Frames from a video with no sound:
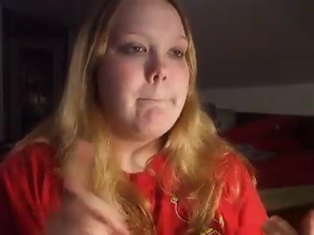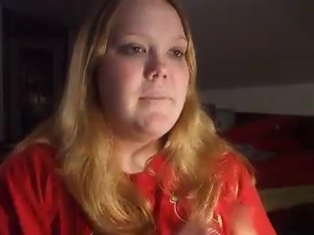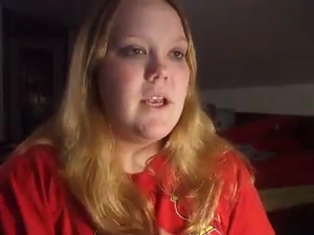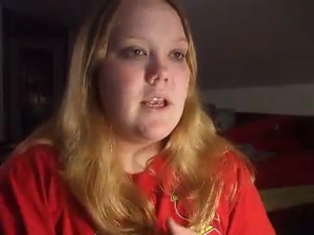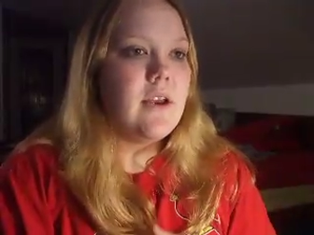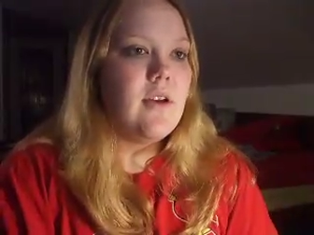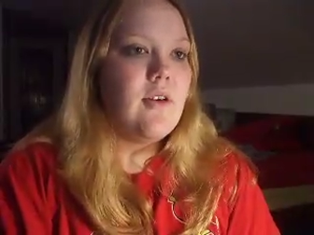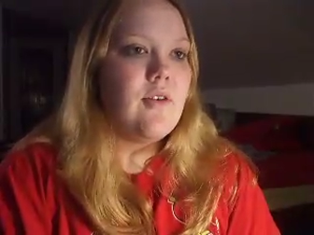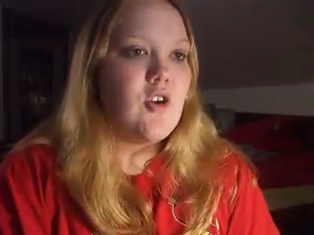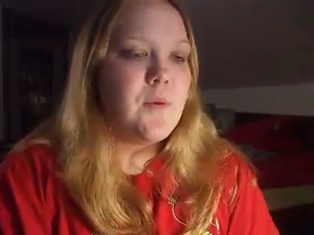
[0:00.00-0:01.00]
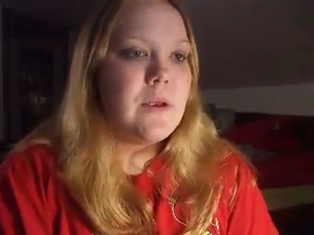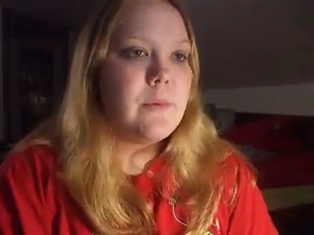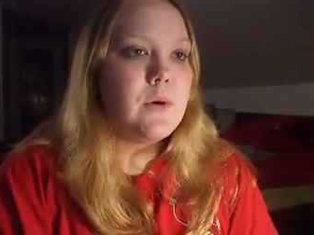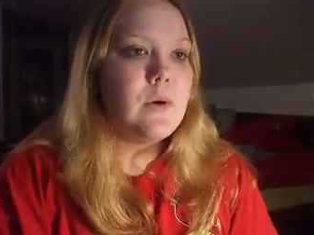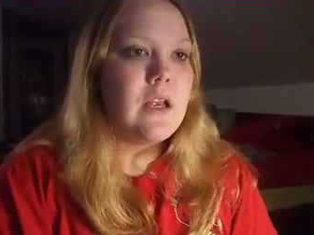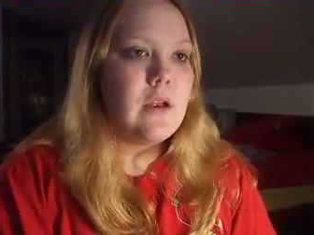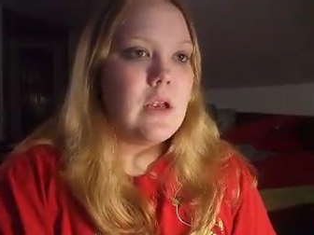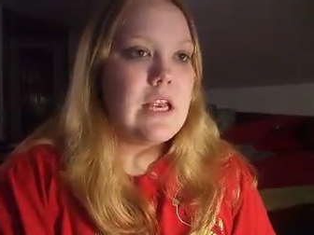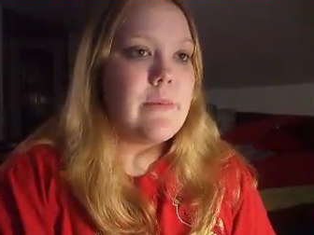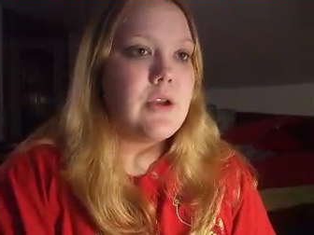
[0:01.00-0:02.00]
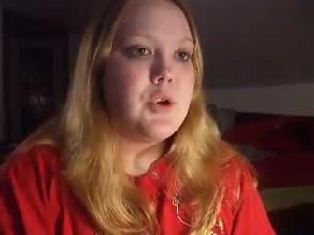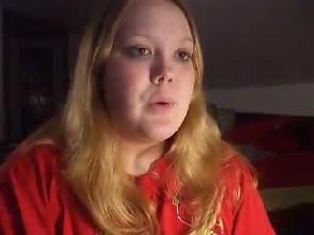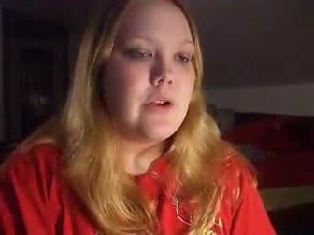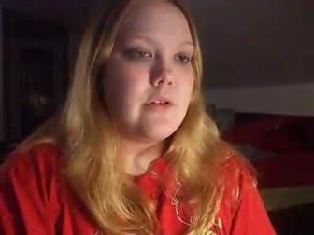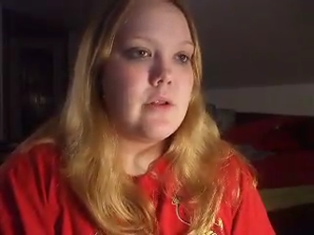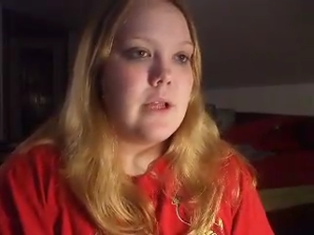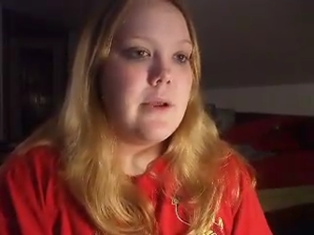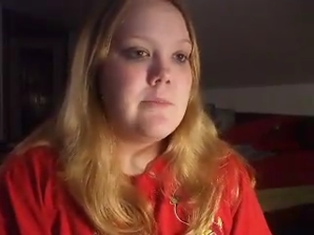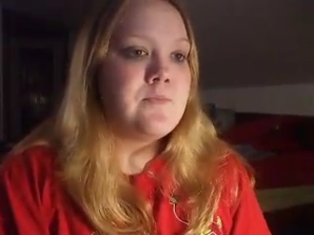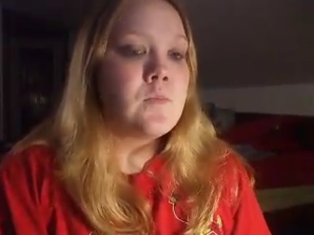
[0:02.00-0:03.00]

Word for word: B, for people who e email you regularly.